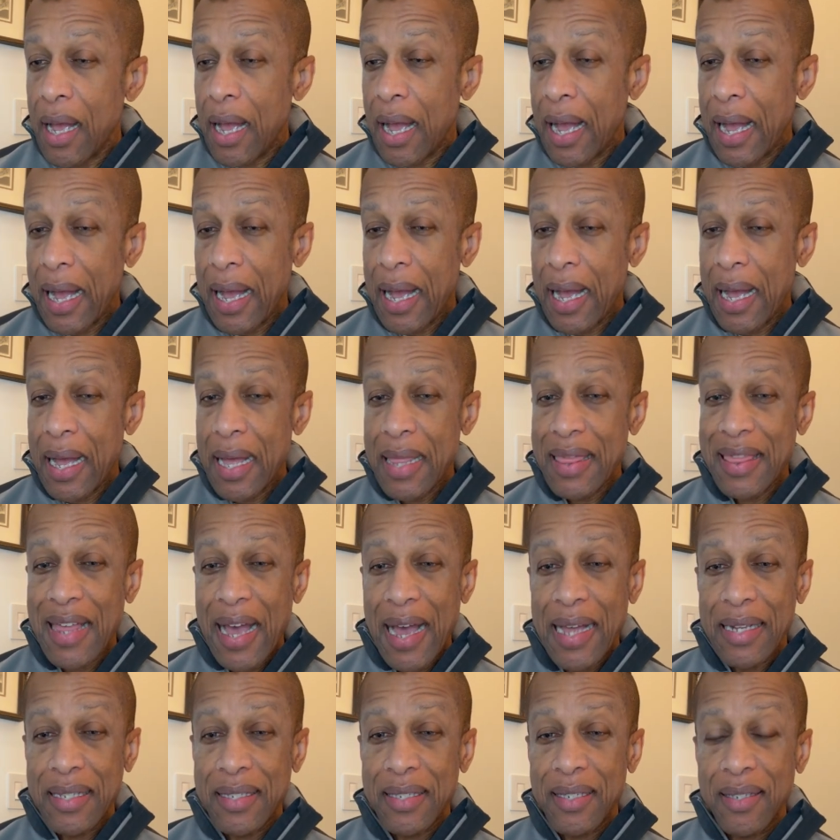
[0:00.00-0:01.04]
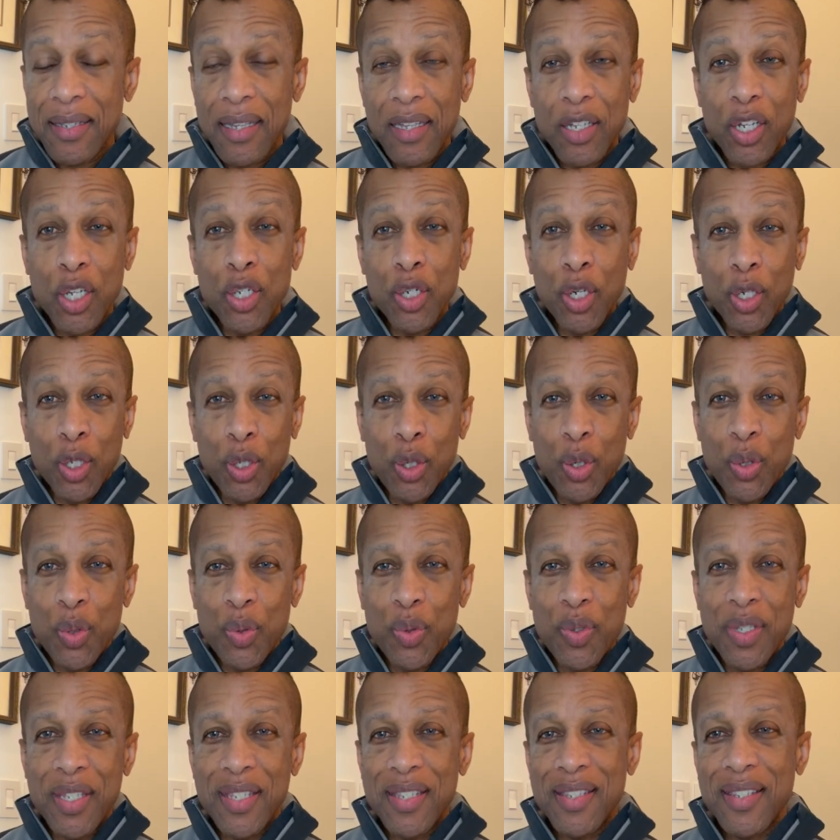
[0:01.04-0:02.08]
That
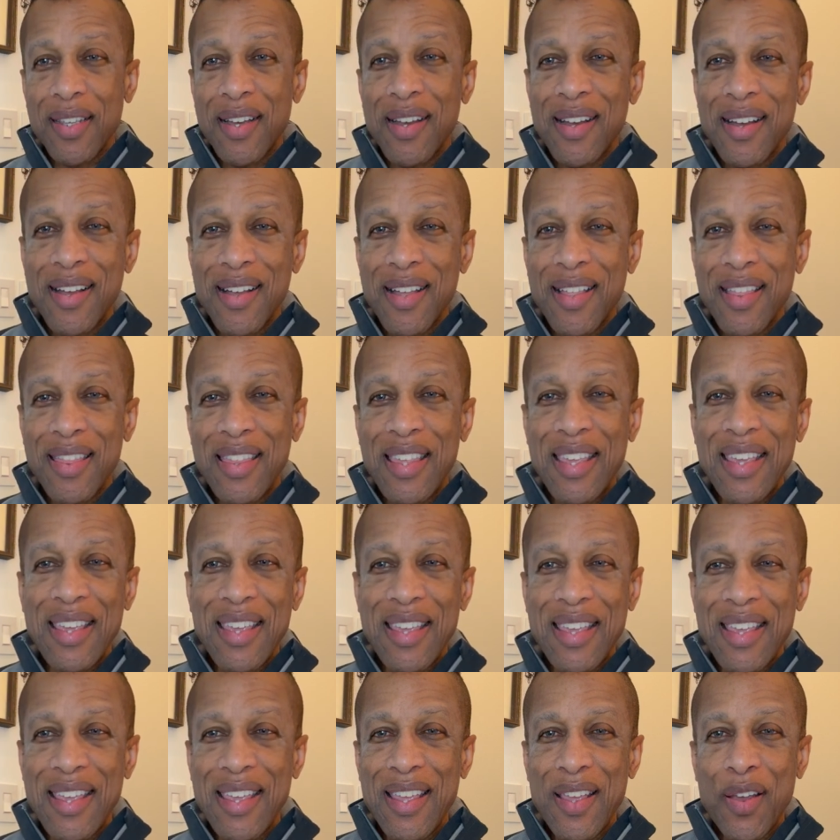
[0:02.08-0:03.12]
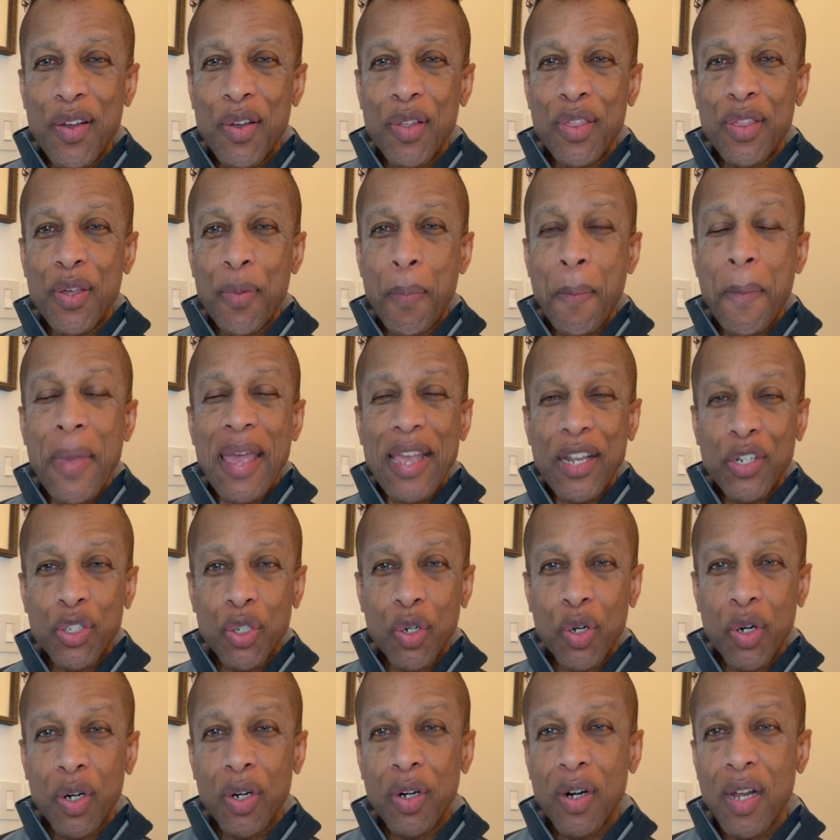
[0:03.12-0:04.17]
concludes the
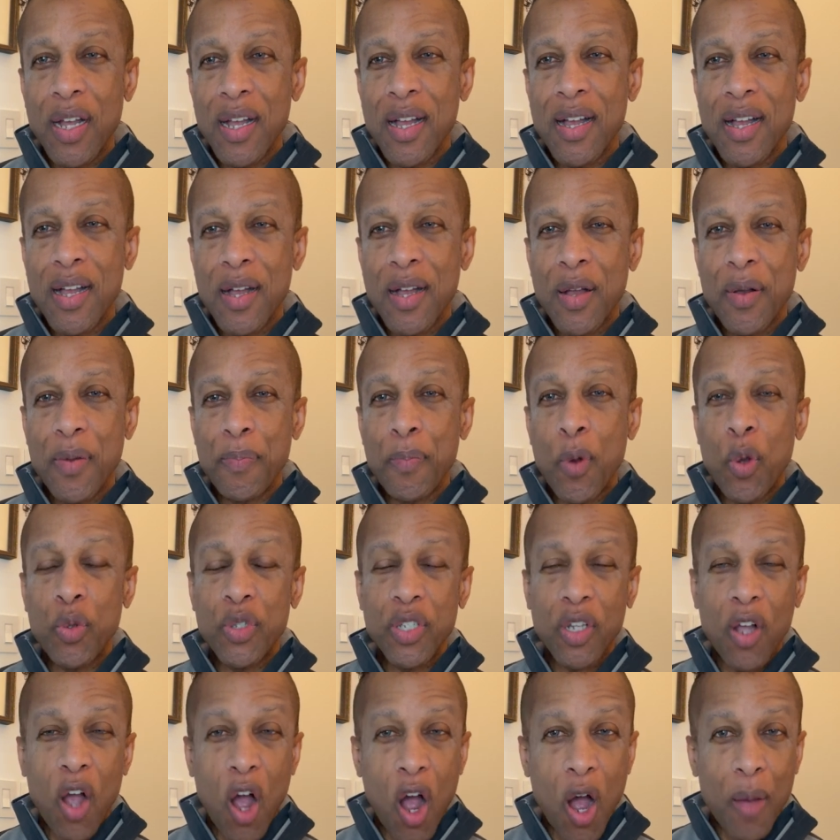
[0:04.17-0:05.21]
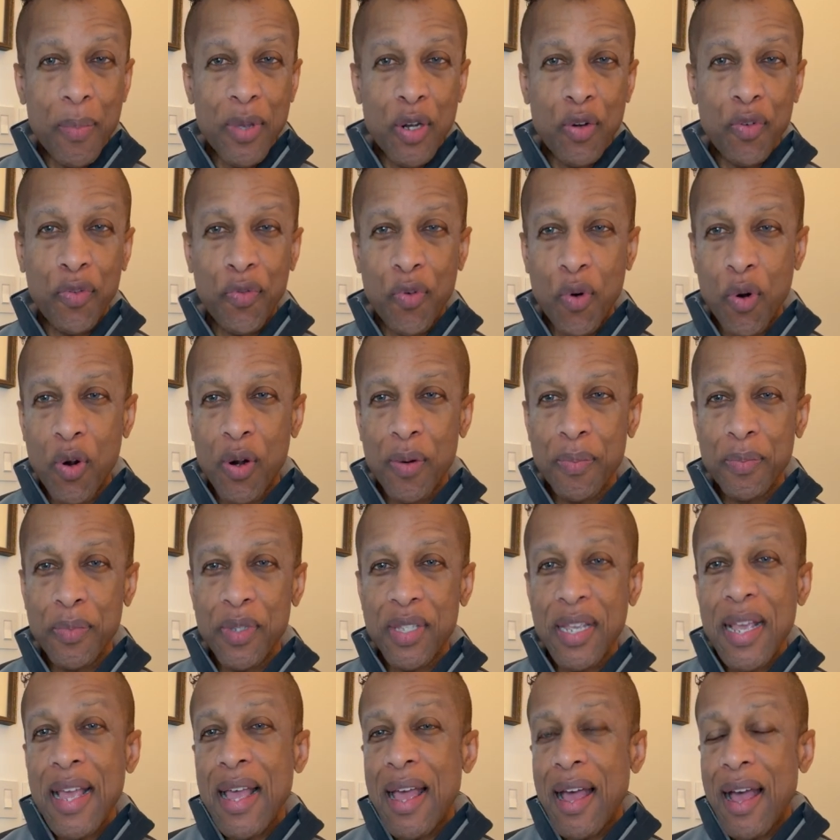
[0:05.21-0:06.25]
major, most common
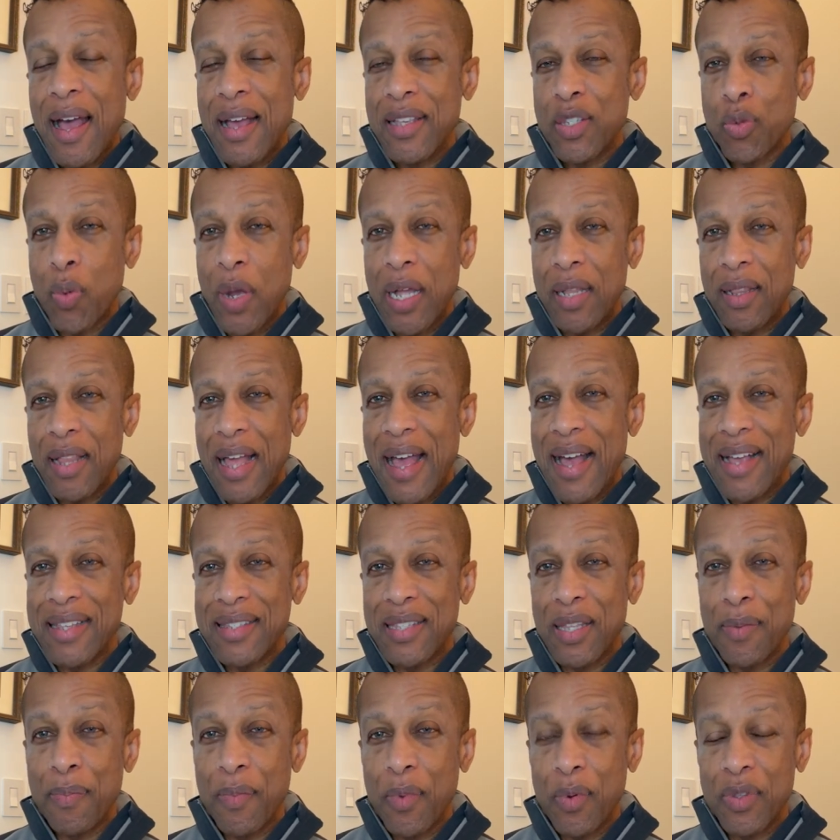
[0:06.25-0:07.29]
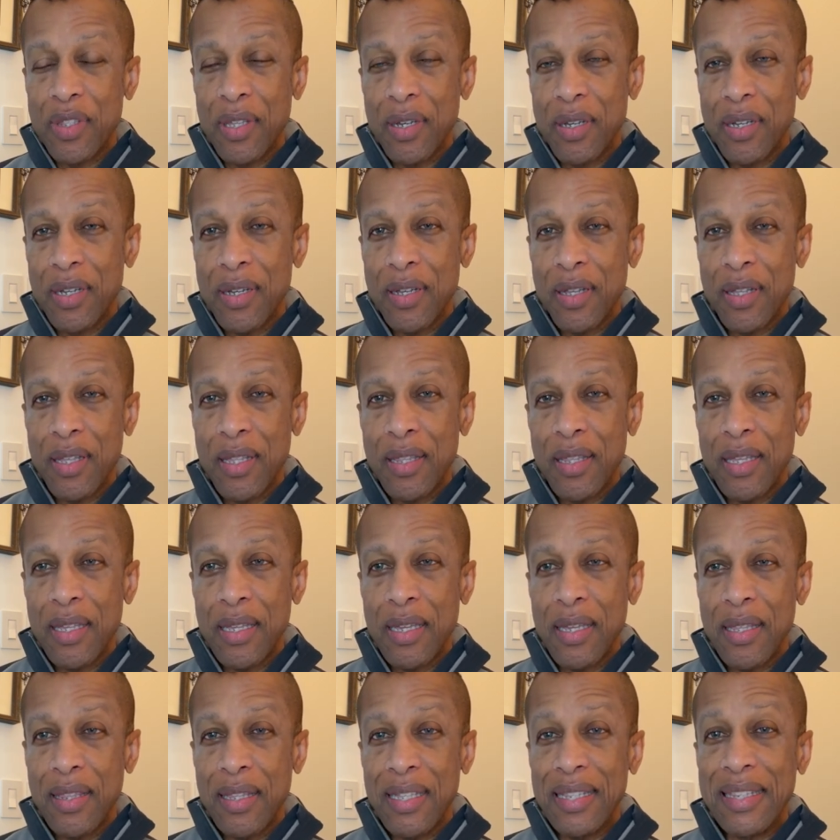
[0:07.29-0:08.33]
forms, as well as
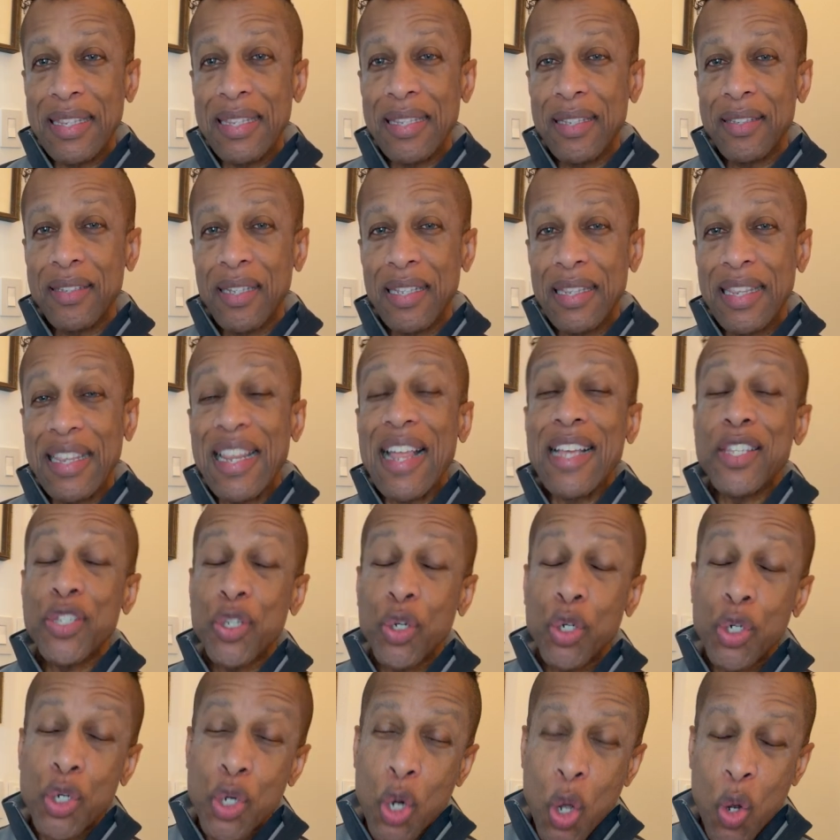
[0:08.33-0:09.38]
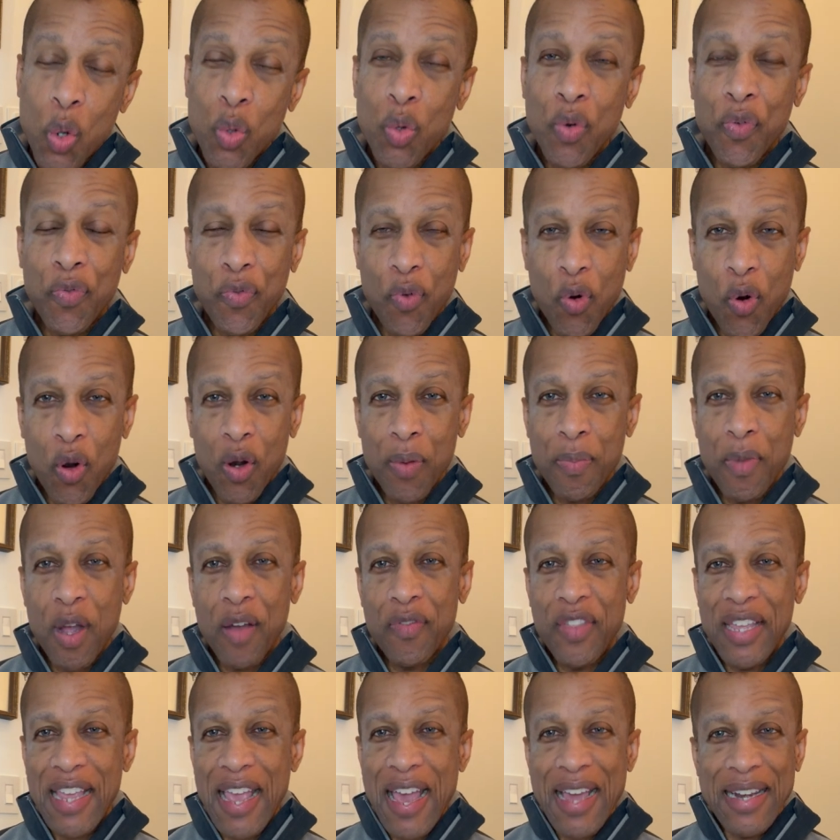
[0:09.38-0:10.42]
the lesser known form
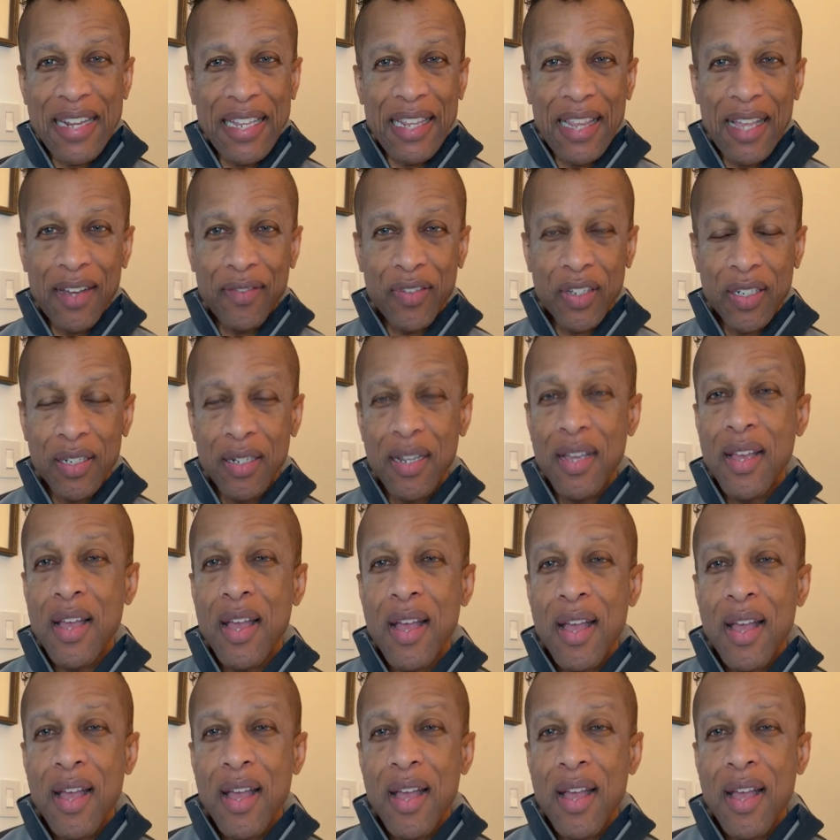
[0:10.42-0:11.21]
of the N11,